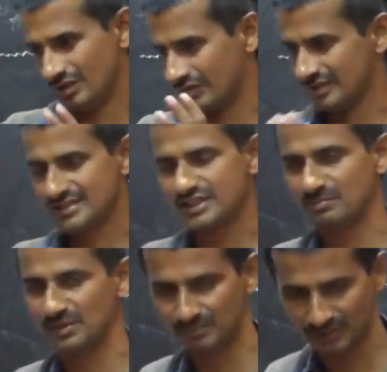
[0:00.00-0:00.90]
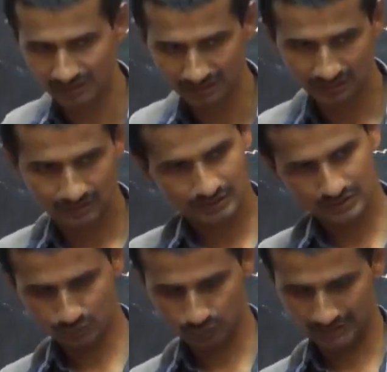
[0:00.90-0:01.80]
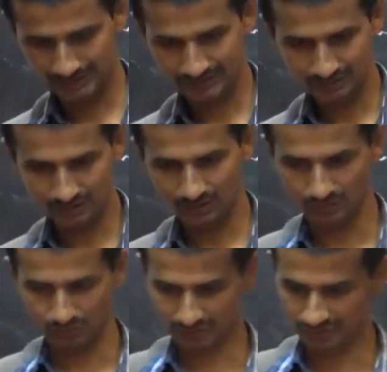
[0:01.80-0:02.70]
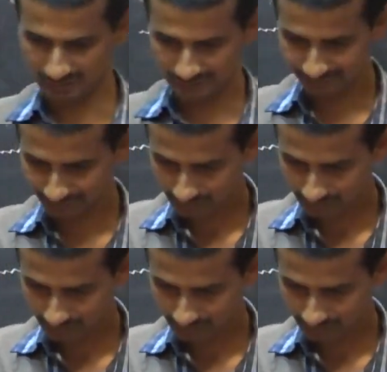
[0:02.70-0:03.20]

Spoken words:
or ST people, is all over the world.